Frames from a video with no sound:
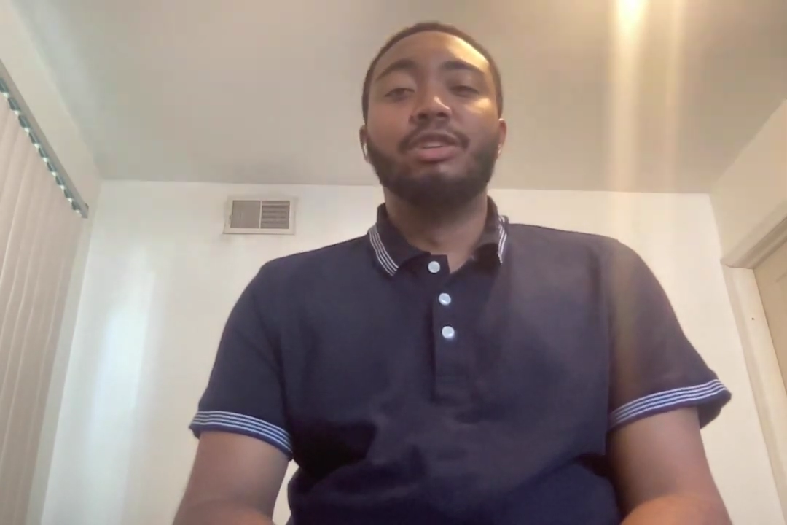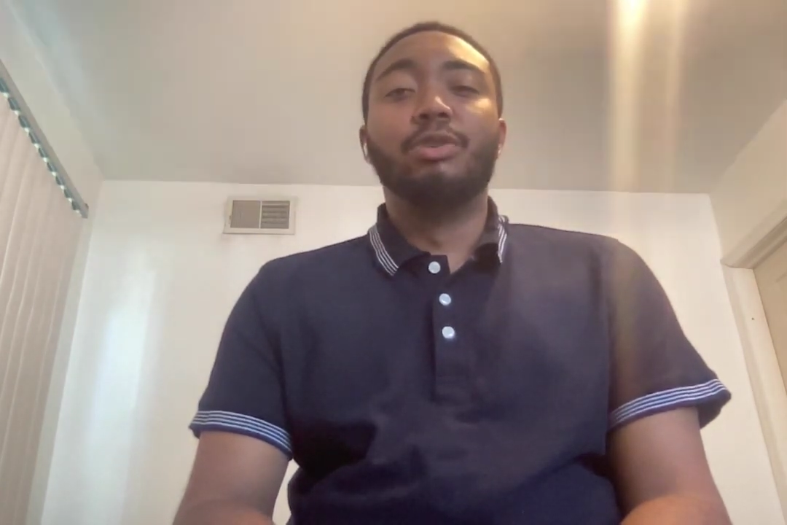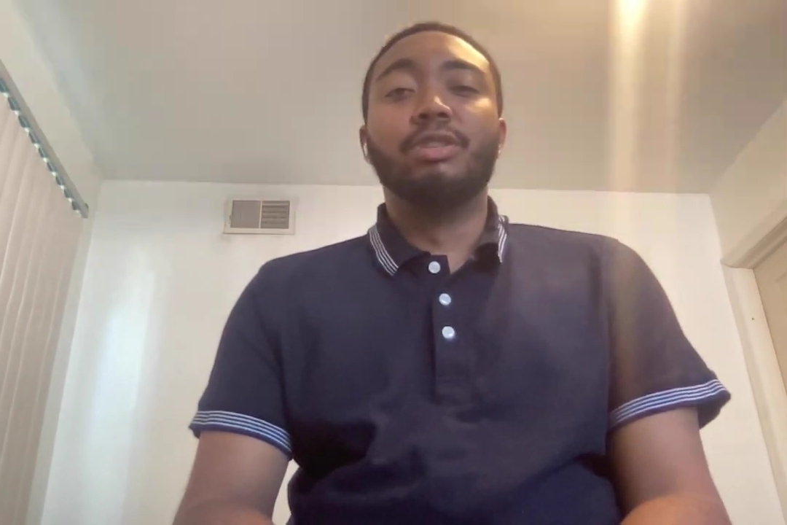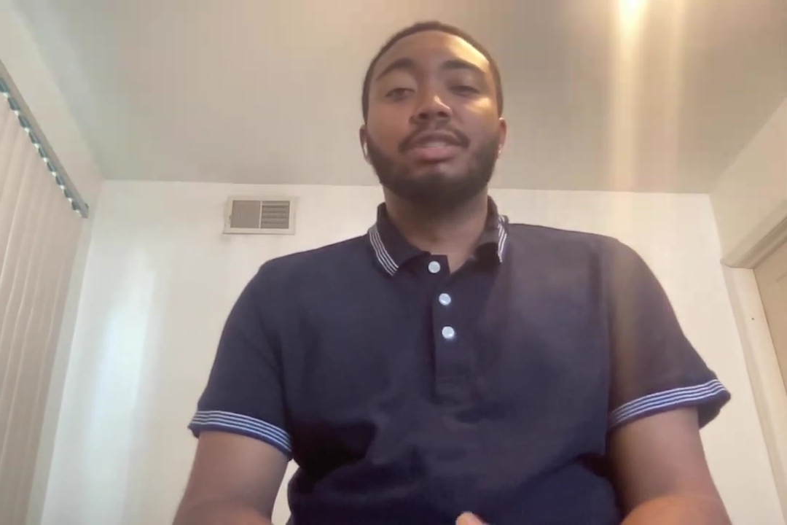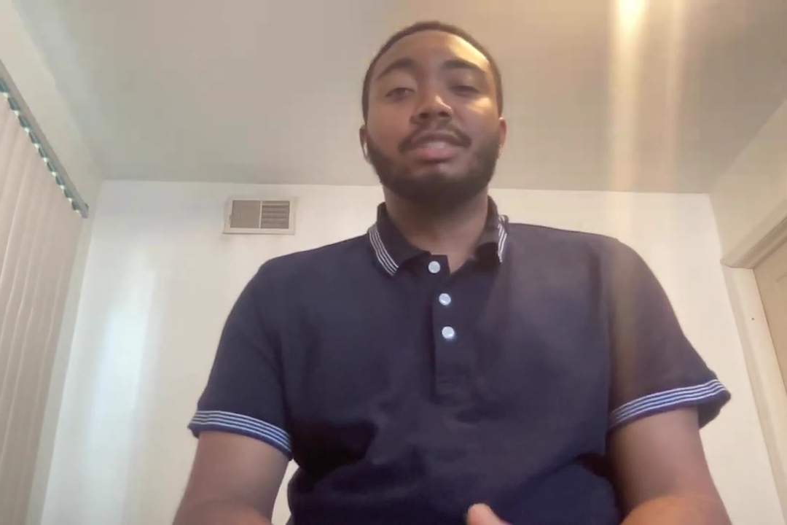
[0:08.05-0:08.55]

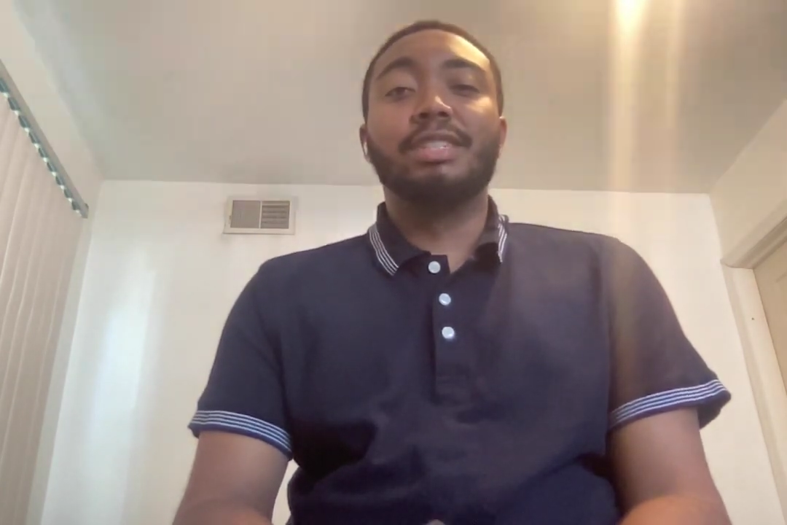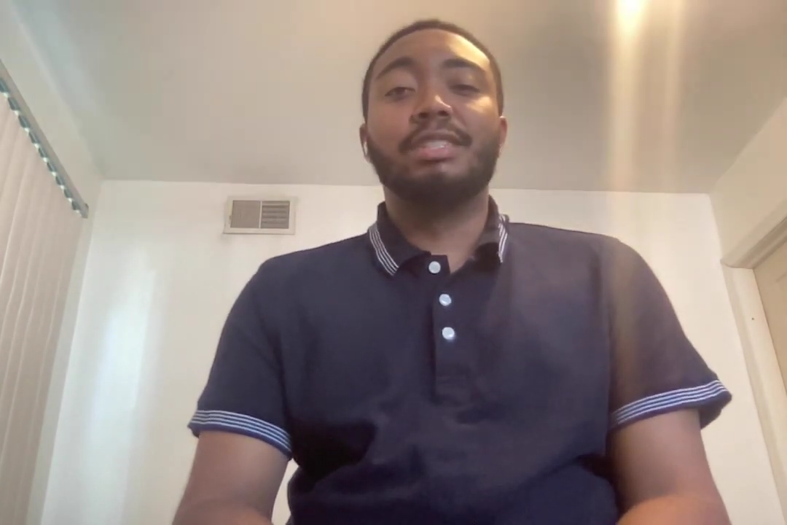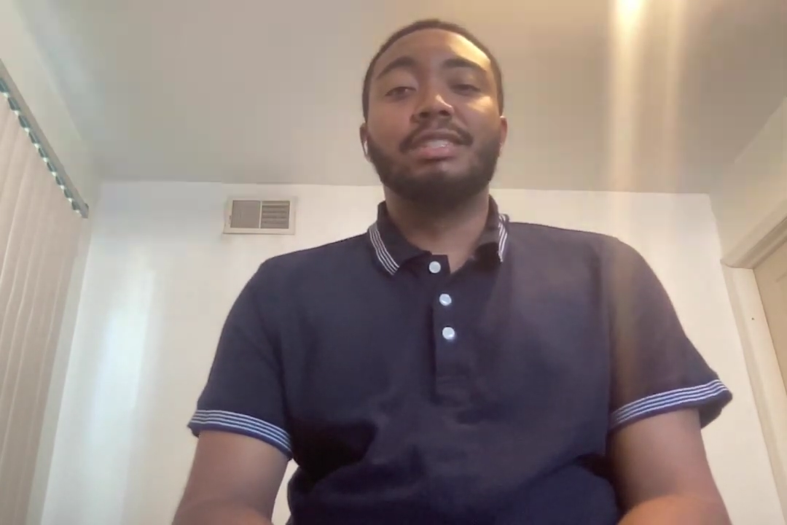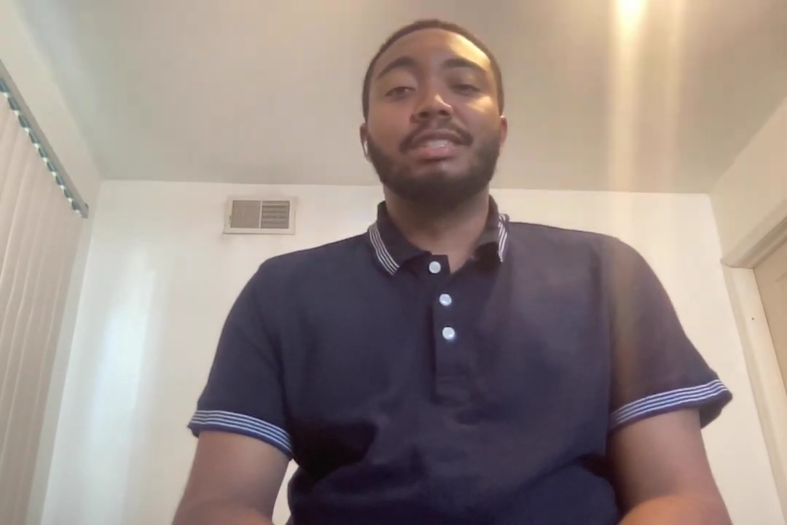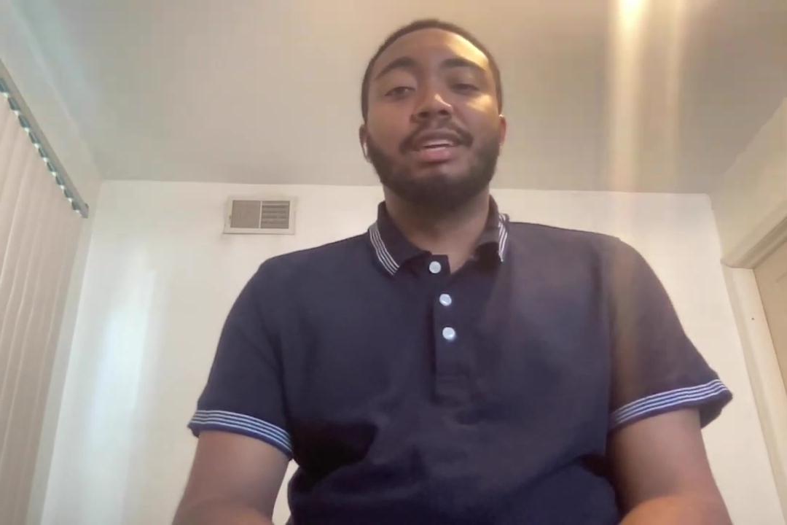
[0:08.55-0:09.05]
Your
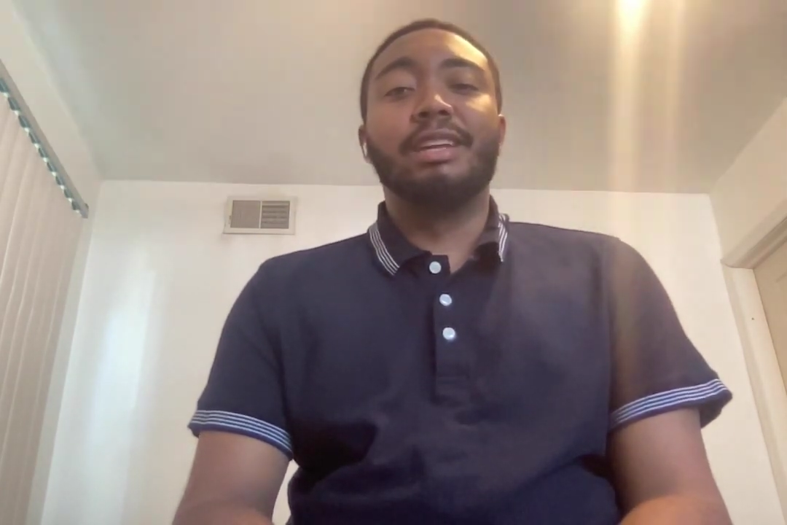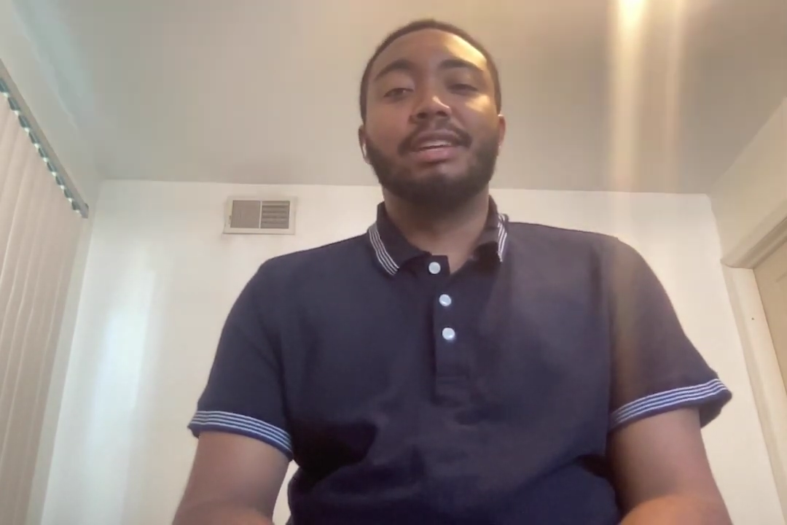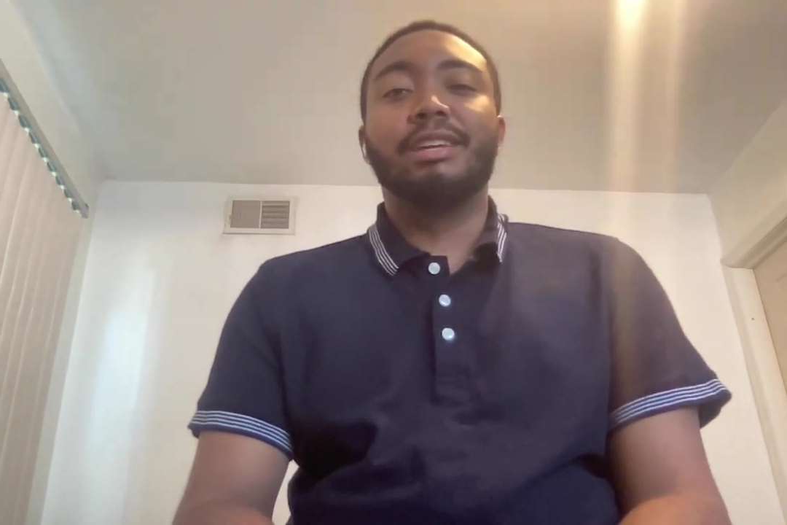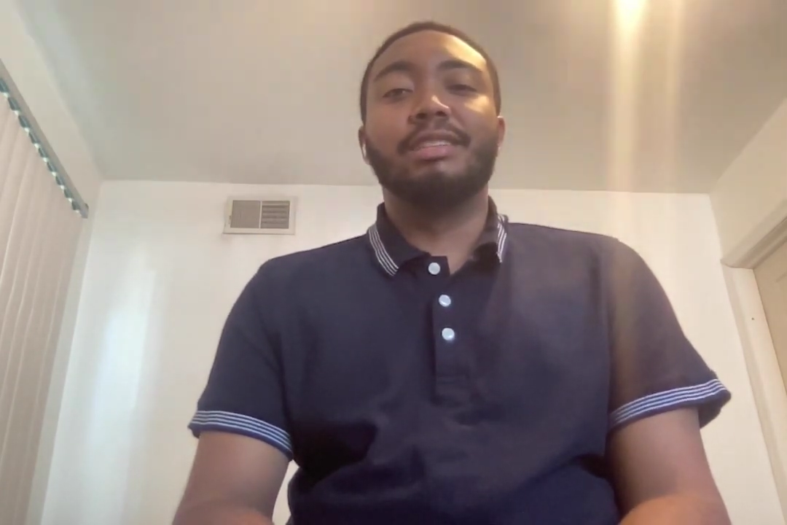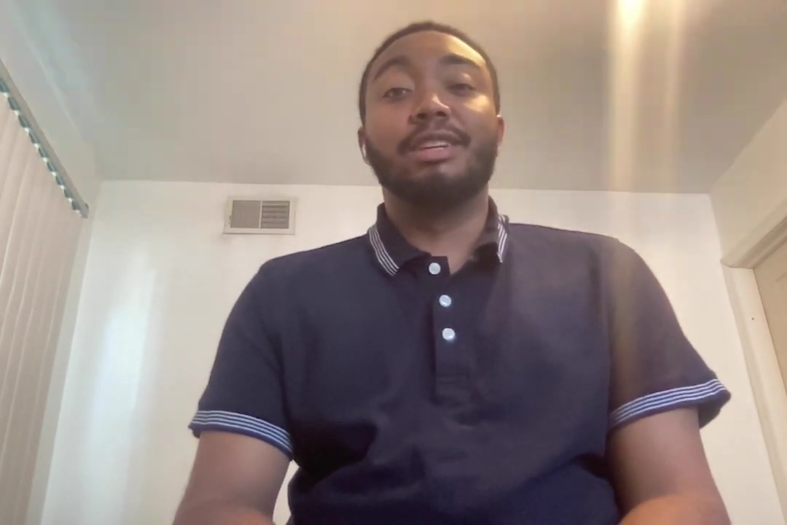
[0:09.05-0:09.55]
organization is
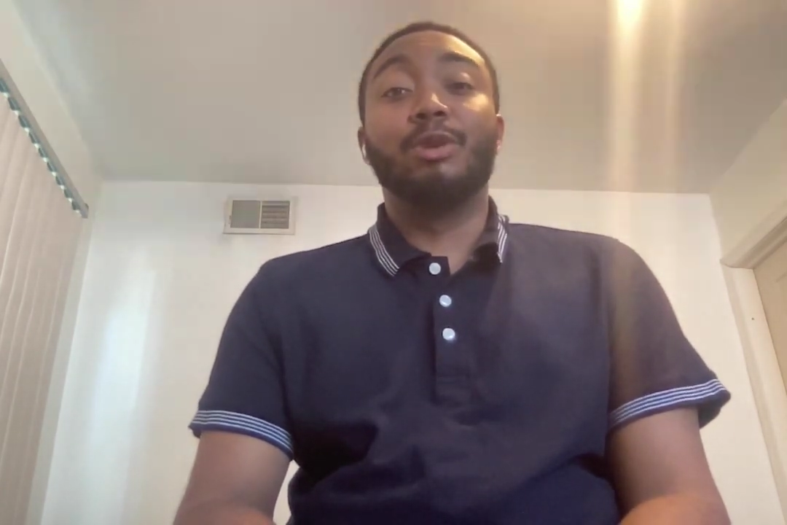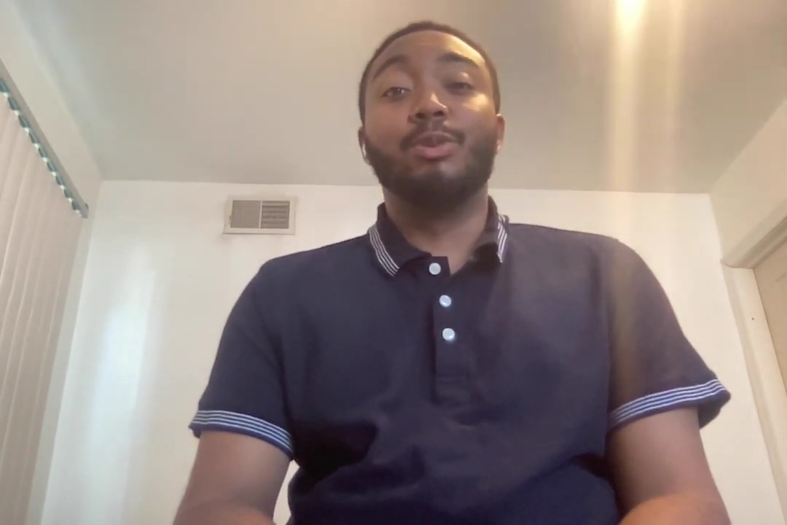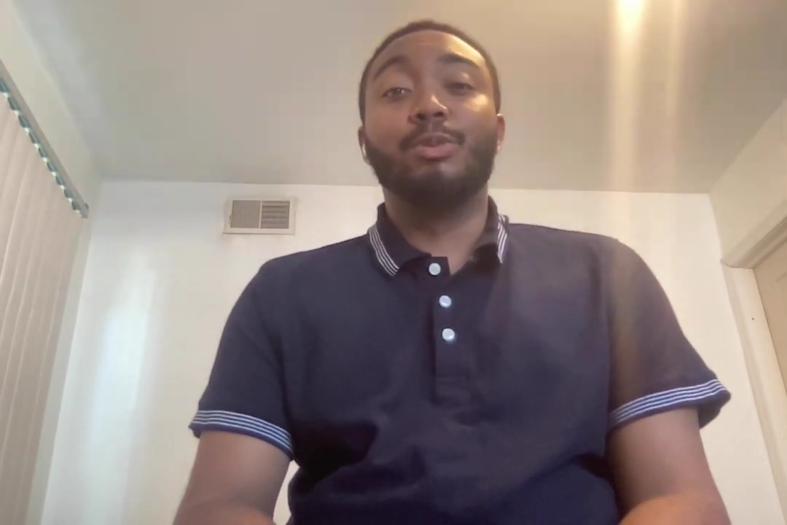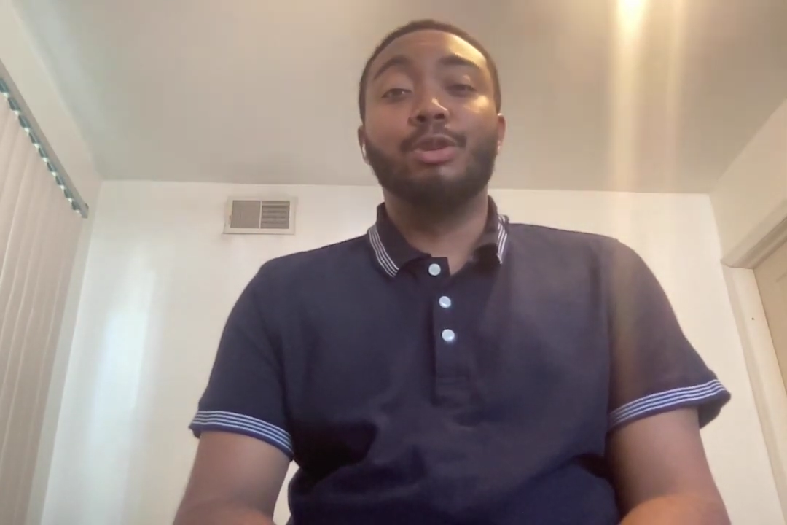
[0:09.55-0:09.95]
dedicated to helping